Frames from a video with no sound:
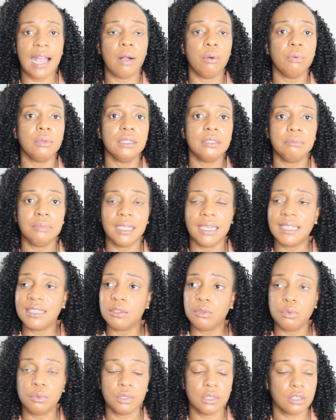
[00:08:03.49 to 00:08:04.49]
I will be,
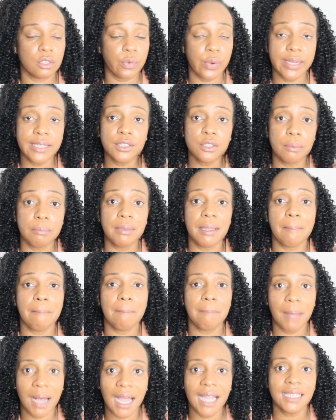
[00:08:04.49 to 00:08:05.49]
it's going to be
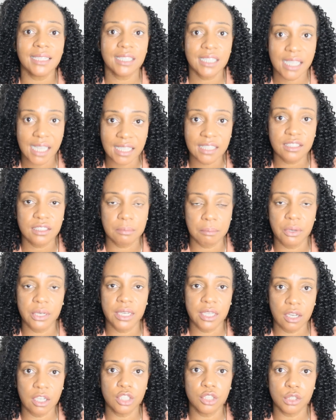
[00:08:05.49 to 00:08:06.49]
my
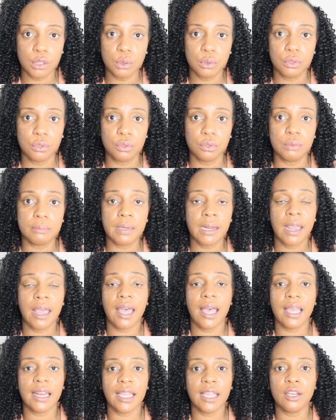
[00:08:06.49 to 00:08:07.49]
testimony on YouTube.
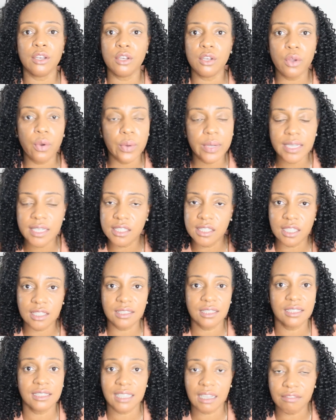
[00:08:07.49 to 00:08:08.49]
And I know he
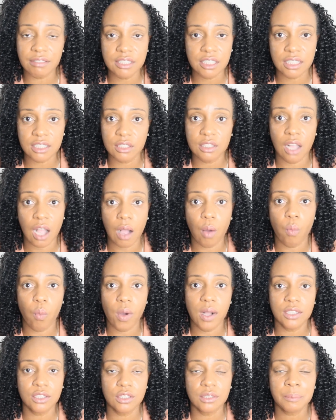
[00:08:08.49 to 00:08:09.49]
does, the devil does not
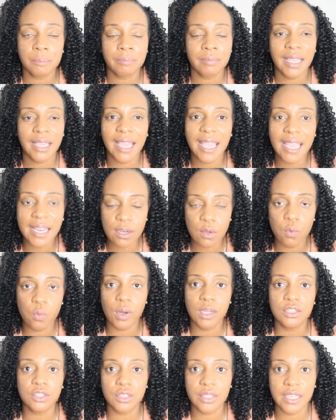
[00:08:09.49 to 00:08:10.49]
want
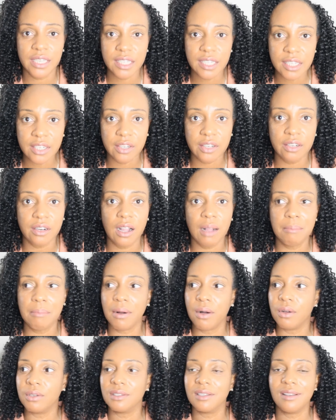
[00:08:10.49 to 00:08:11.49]
anyone to hear
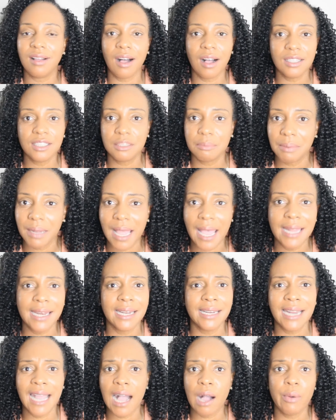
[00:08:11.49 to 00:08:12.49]
about God's plan
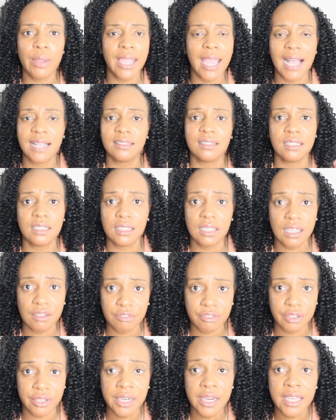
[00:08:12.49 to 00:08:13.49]
and how he has
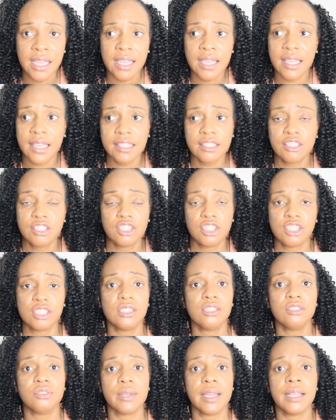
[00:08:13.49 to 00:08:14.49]
delivered his
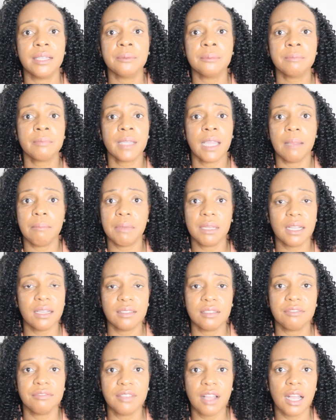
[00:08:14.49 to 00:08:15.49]
children, and
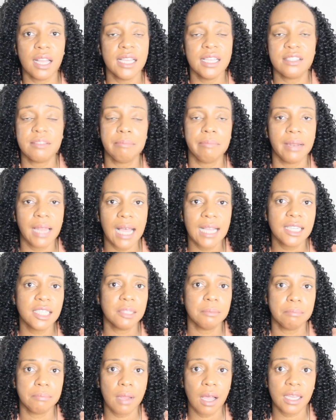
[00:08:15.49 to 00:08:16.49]
because of that he's block,
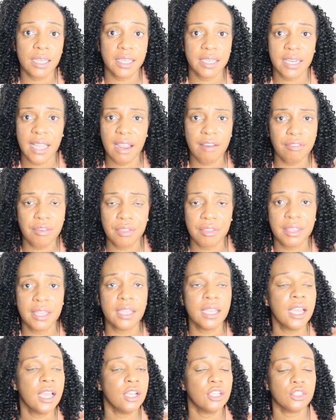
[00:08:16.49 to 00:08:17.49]
blocking
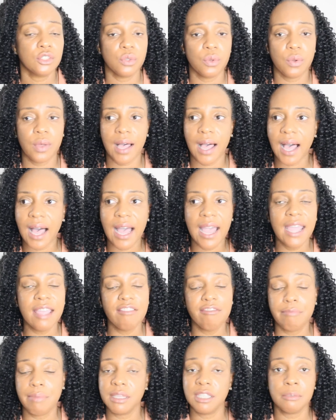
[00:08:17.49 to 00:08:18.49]
everything. So
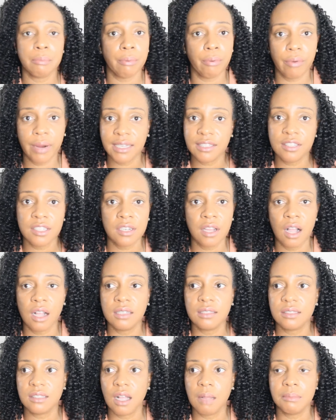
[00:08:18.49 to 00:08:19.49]
I've been pressing
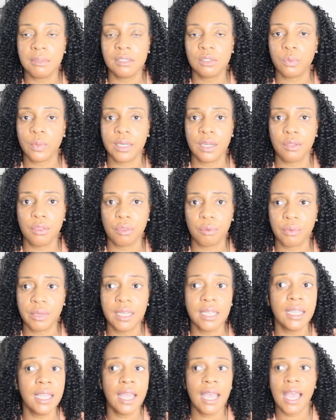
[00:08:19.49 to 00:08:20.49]
on Psalms
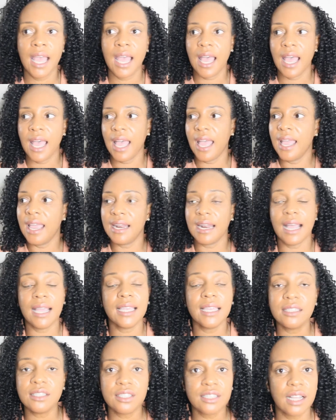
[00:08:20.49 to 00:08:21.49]
twenty-three, and
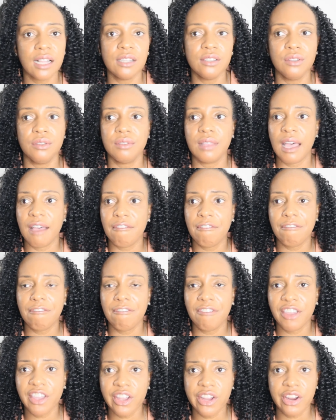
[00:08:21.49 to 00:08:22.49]
I can tell you that
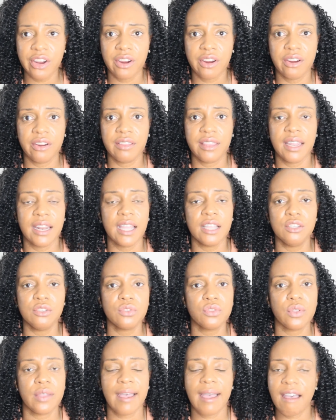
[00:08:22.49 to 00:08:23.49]
fear that I
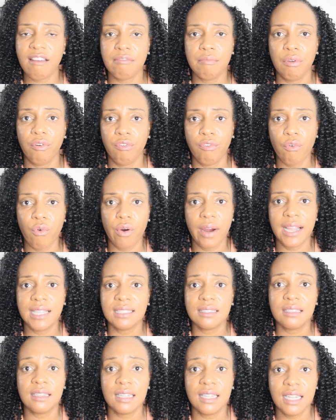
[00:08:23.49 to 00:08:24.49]
used to have before
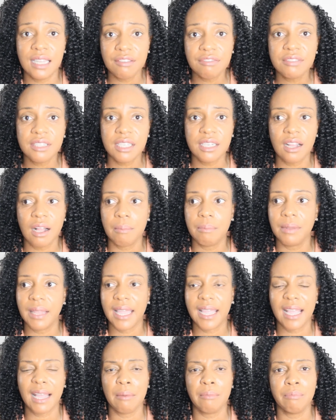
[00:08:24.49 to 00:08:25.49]
is lifted up.
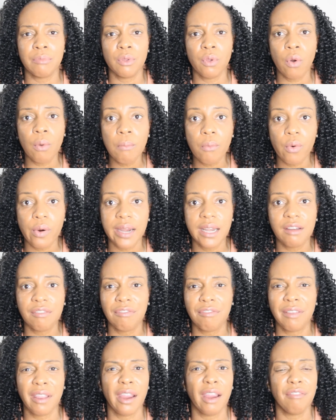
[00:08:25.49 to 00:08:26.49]
Like I'm no more in
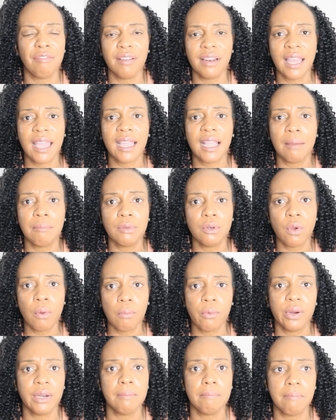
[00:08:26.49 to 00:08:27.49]
fear. I feel like I'm no
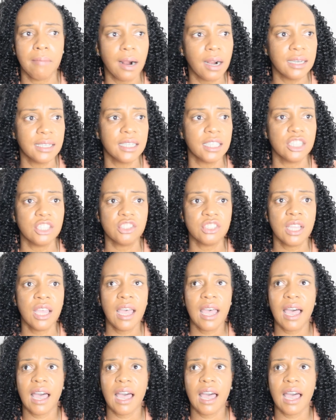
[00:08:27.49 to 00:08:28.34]
more in bondage.